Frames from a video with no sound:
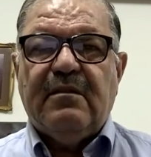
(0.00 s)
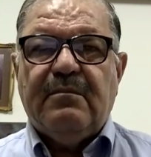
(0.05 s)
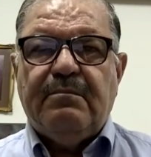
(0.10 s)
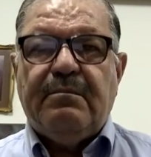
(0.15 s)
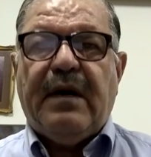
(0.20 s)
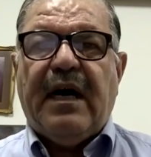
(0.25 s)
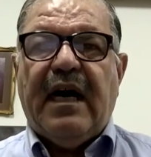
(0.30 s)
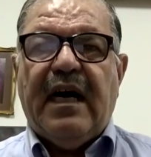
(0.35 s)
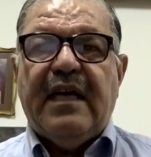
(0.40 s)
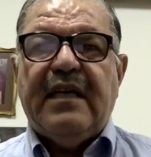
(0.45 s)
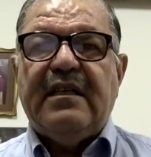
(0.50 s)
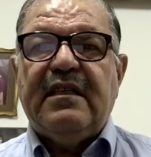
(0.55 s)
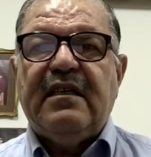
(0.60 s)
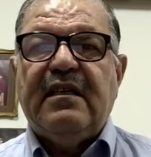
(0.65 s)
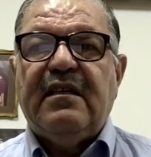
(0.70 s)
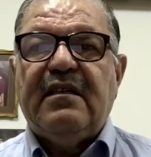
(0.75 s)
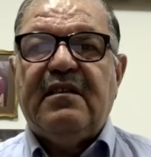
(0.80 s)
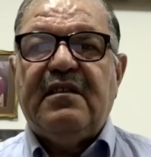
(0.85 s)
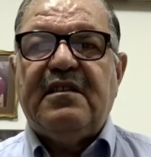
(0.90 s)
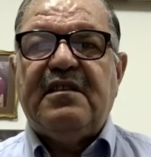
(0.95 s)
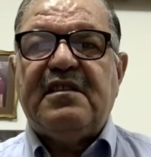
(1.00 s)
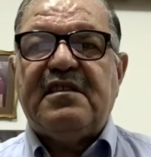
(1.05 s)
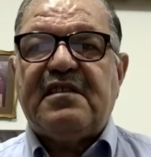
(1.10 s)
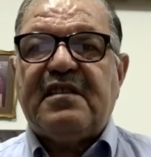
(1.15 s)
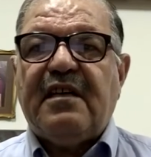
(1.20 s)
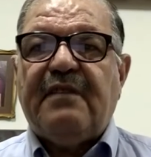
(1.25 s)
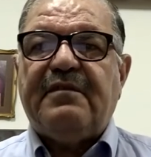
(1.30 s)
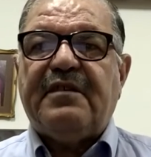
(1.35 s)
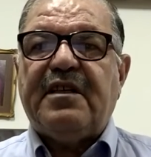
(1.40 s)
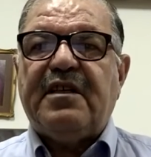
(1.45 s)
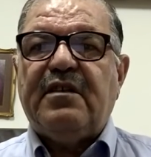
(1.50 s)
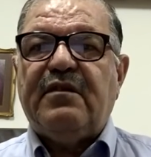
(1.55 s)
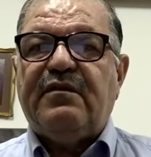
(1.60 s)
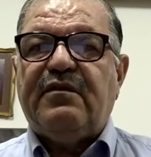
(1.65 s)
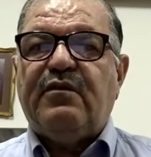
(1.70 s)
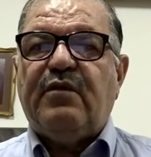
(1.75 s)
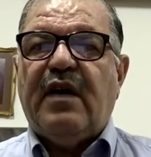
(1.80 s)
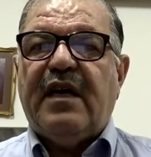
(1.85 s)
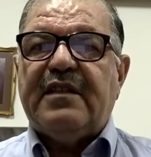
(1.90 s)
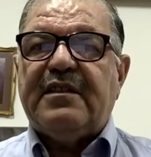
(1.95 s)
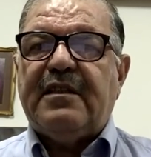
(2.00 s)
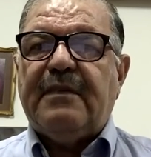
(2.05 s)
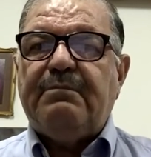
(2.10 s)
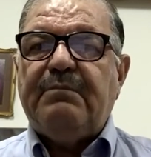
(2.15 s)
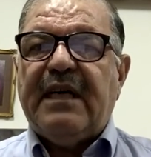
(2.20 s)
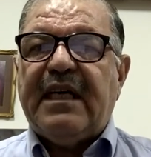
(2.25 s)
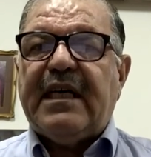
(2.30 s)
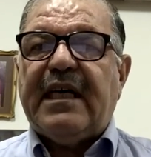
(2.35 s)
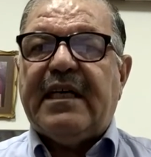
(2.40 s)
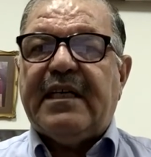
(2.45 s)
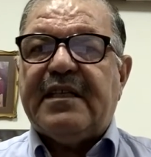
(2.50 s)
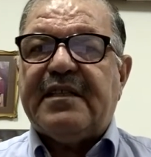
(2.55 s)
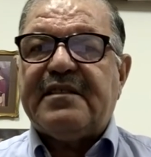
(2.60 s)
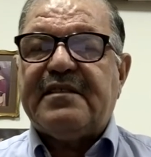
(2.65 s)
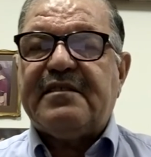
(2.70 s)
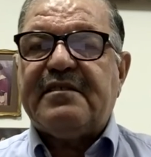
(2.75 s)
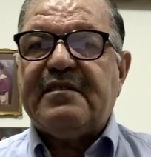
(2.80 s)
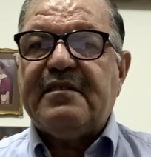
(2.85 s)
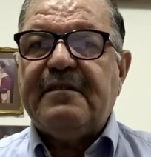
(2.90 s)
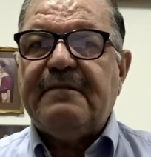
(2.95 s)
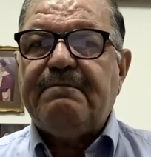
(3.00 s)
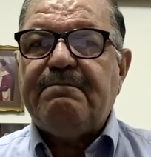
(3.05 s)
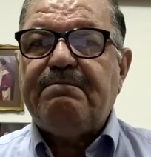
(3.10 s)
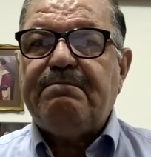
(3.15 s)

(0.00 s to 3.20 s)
by the discovery of quantum mechanics.